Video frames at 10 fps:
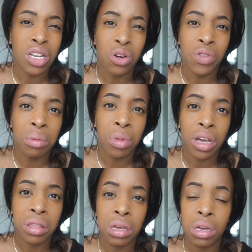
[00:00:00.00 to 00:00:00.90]
November,
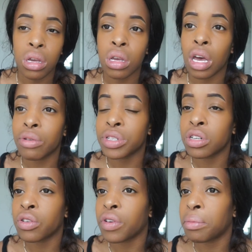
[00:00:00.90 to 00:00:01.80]
I think. Yeah, it was in
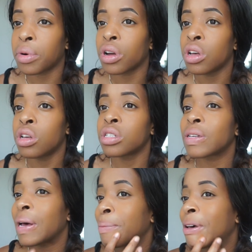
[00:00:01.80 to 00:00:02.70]
November. So
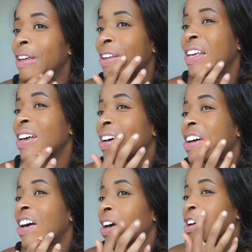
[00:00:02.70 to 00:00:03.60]
I met
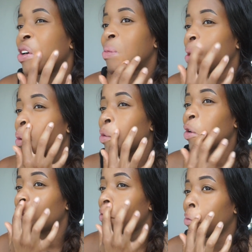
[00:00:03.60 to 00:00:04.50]
him in
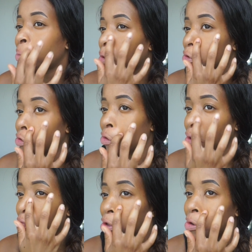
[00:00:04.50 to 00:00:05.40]
November. So
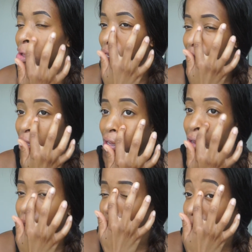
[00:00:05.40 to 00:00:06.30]
we literally
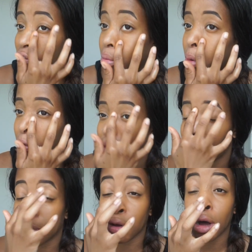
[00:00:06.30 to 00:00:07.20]
dated from
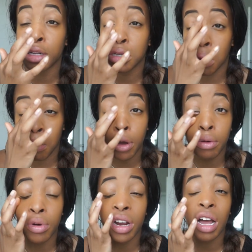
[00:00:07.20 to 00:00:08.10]
November on to the point
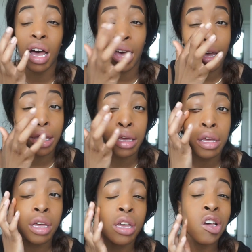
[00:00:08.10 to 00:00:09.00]
where I
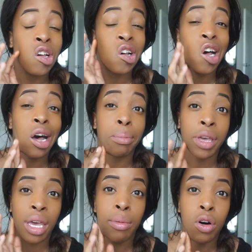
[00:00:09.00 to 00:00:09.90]

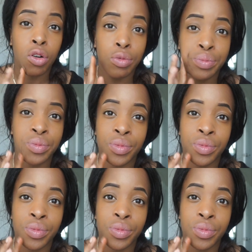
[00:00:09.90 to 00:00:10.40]
came home.